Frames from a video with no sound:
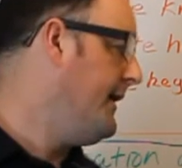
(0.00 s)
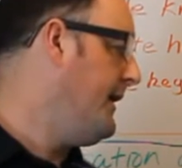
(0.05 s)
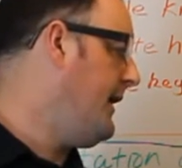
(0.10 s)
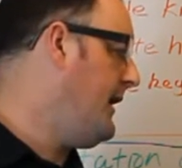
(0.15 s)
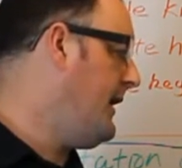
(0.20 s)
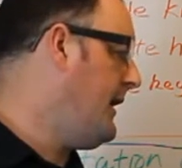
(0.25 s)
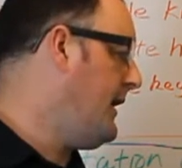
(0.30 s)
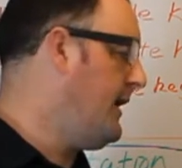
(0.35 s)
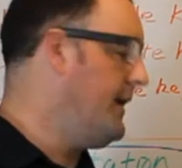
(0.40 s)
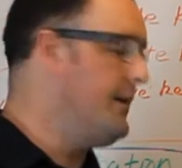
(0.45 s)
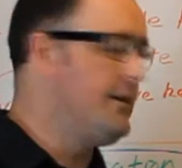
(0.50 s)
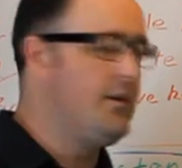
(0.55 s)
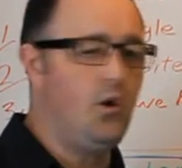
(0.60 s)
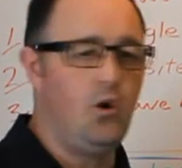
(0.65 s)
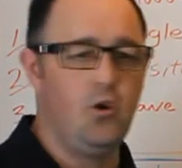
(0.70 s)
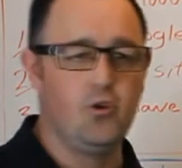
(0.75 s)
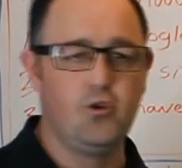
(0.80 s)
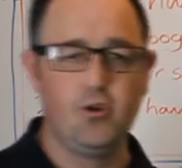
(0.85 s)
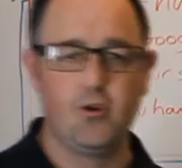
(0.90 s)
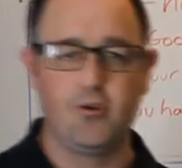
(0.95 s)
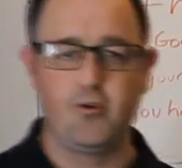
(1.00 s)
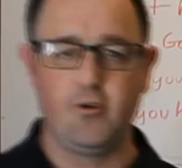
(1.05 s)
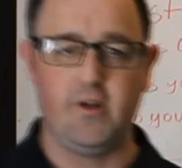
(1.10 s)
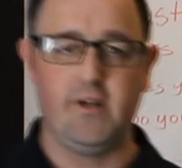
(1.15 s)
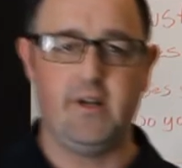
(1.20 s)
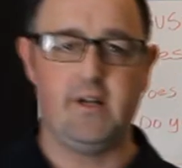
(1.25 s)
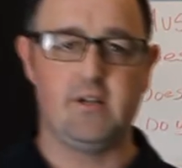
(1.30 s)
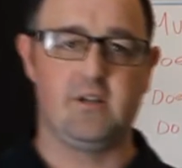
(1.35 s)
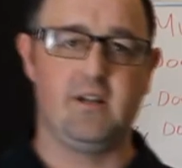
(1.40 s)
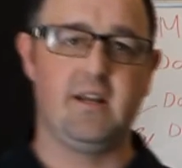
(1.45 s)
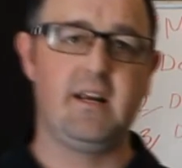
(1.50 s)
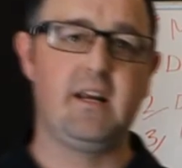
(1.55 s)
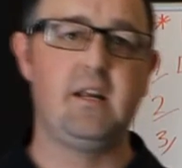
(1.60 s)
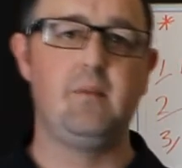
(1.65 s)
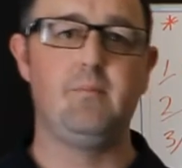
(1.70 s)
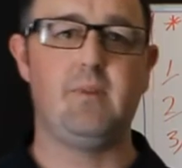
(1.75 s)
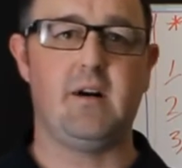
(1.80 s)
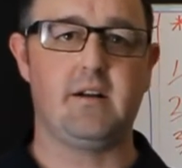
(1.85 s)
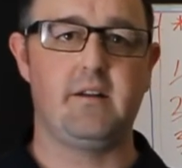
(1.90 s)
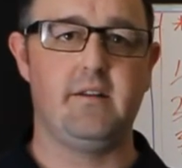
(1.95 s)
And all you're doing is
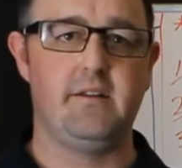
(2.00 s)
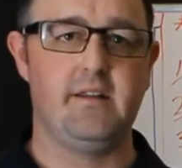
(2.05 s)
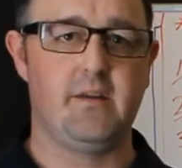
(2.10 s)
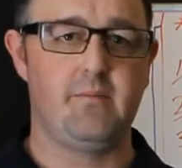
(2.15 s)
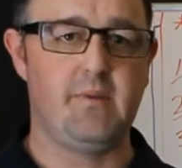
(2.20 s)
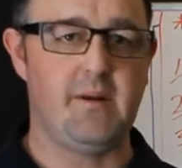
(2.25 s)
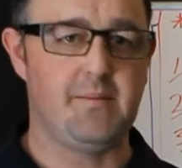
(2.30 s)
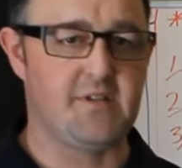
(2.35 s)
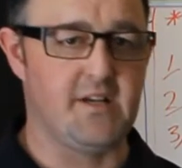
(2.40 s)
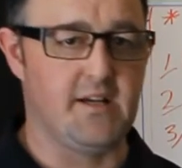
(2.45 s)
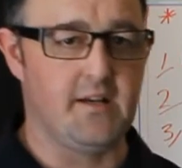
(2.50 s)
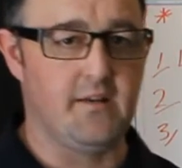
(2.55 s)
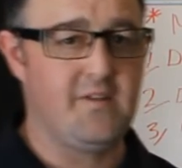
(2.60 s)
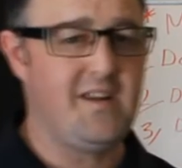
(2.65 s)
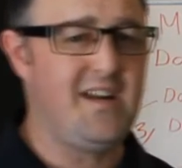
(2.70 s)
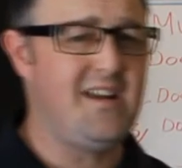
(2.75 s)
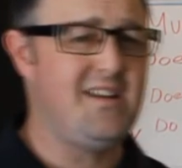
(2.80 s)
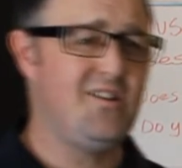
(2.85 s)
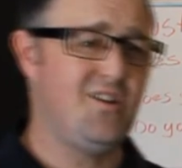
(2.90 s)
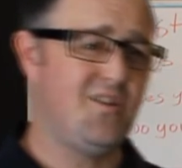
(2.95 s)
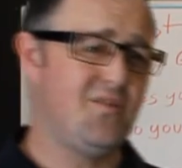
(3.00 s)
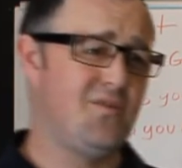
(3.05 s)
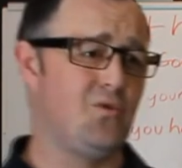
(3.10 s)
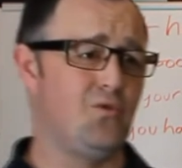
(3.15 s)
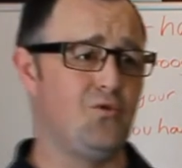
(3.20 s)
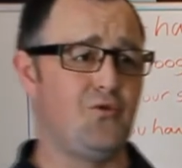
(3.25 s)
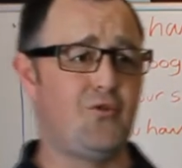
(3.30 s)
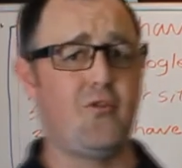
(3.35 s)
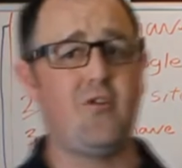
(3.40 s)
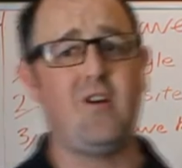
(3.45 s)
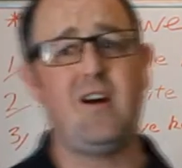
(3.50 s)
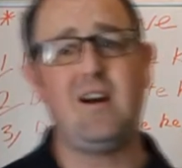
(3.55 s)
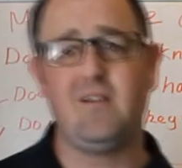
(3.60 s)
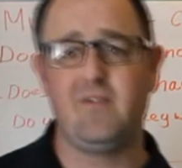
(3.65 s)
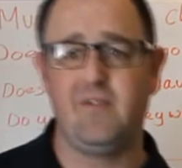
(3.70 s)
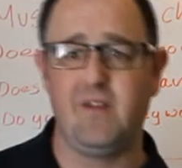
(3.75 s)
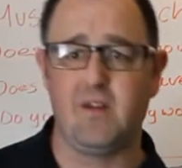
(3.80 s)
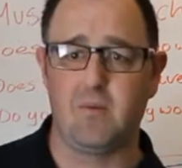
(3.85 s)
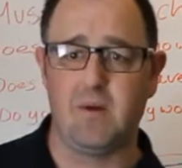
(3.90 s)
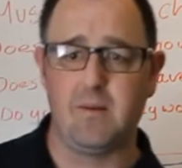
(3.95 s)
linking back to their website. Then you have to go and track
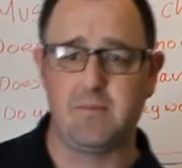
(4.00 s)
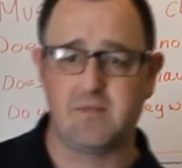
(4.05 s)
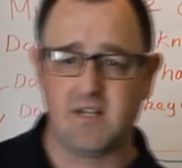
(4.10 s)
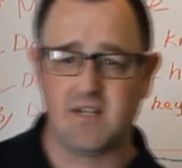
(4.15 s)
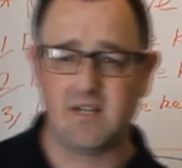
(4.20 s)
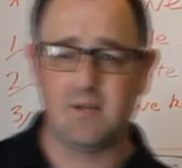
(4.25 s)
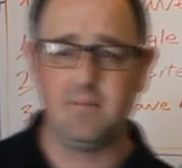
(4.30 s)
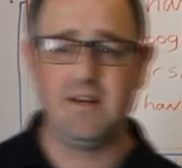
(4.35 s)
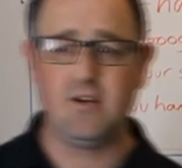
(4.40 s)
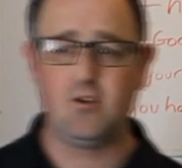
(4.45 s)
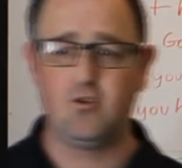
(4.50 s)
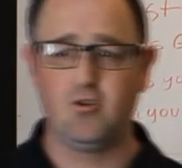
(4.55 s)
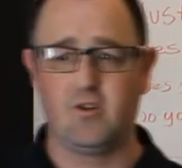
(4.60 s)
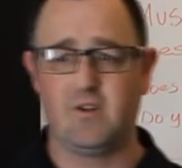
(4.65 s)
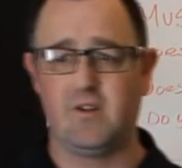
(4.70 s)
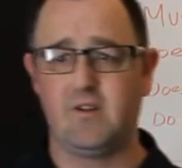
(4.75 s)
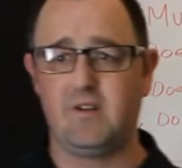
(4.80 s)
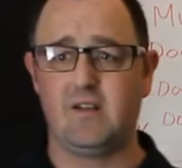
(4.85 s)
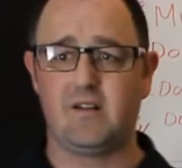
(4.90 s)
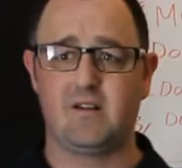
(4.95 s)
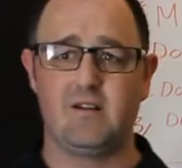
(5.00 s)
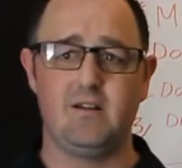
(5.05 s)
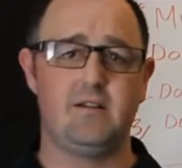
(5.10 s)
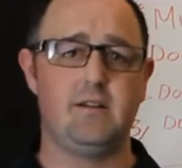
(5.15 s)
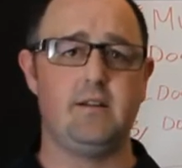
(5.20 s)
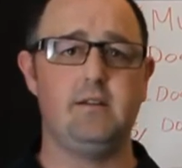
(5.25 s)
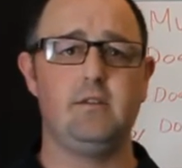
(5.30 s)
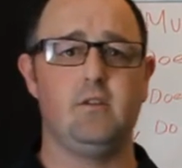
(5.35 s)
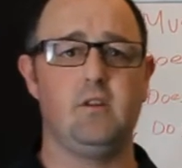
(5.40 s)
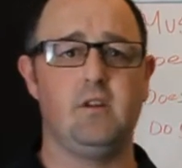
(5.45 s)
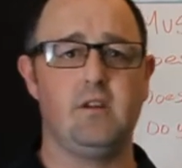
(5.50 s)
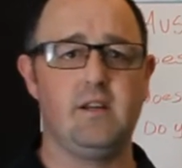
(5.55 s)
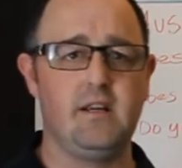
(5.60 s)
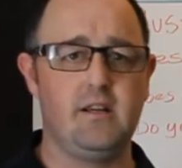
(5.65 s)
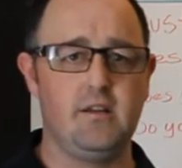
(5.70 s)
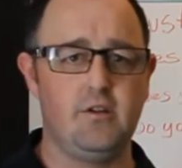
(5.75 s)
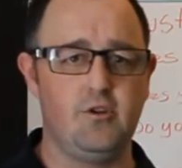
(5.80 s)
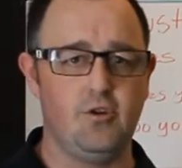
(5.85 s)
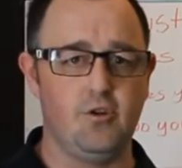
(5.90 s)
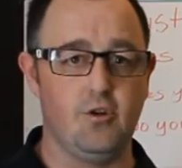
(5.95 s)
their website to make sure that they are continually
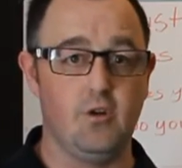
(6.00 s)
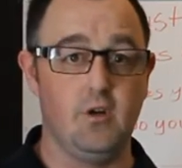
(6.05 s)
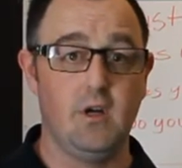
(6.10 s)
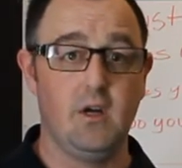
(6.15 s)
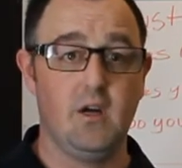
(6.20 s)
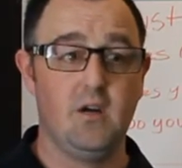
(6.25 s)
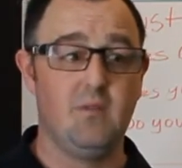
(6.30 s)
linking to you.